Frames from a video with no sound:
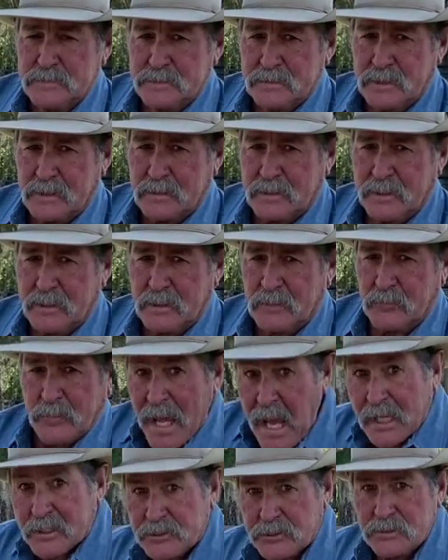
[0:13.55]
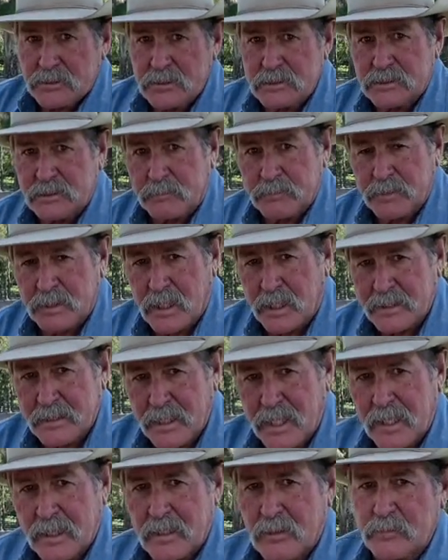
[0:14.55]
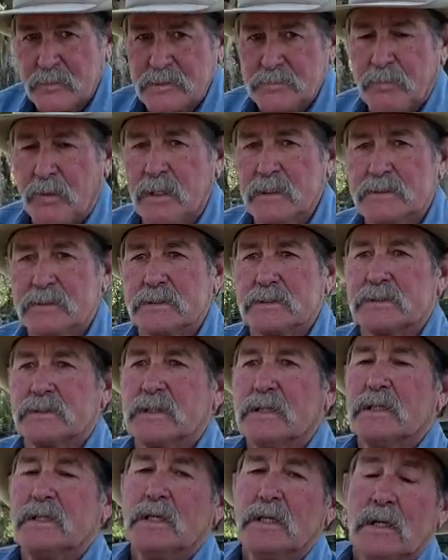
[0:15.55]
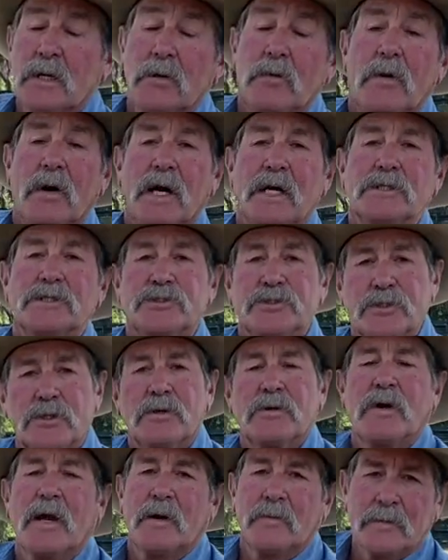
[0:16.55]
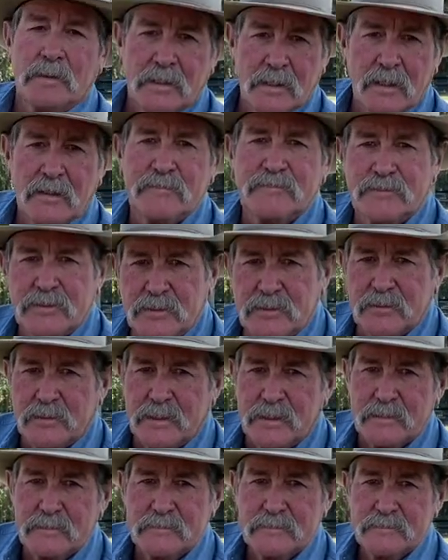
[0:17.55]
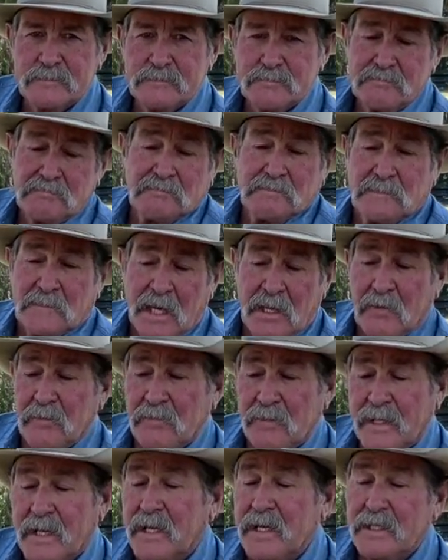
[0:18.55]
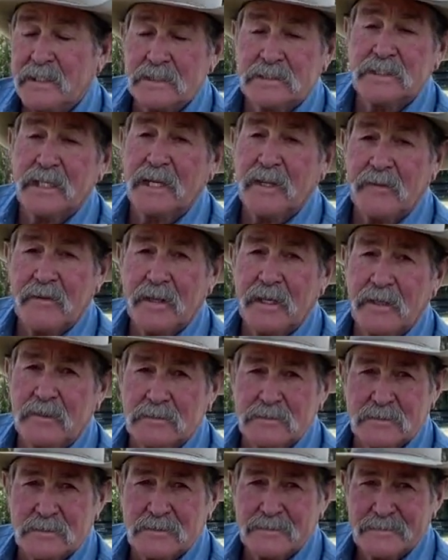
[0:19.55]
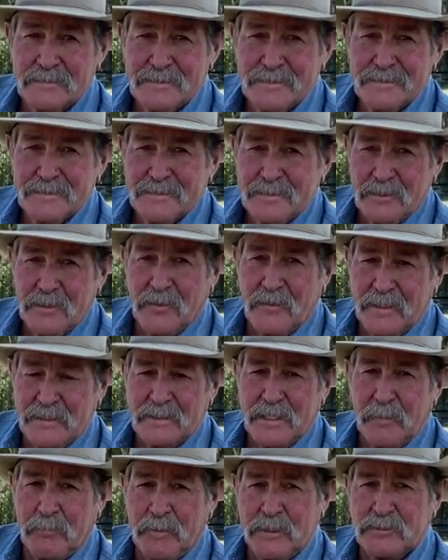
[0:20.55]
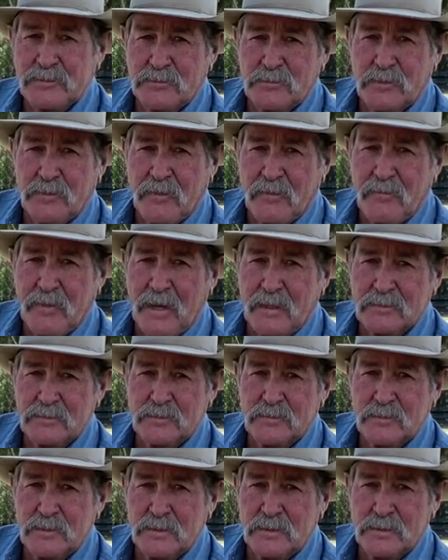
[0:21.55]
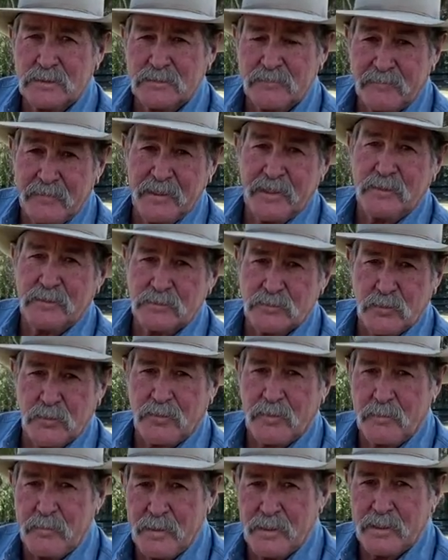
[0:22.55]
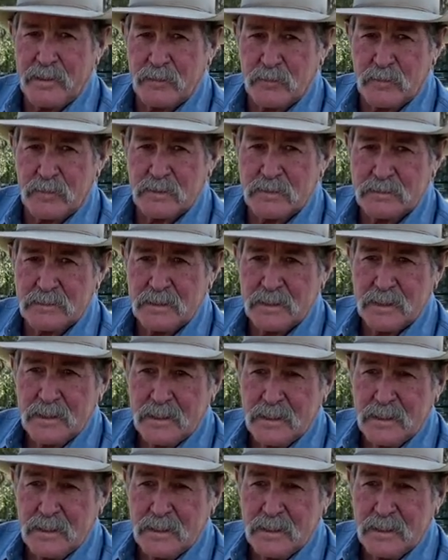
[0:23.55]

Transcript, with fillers: All right, a reaction is something like that. A response is, why, sure, I would love to do it. I don't think I need to say anything else. You know, they say a picture's worth a thousand words, a video's worth a million words.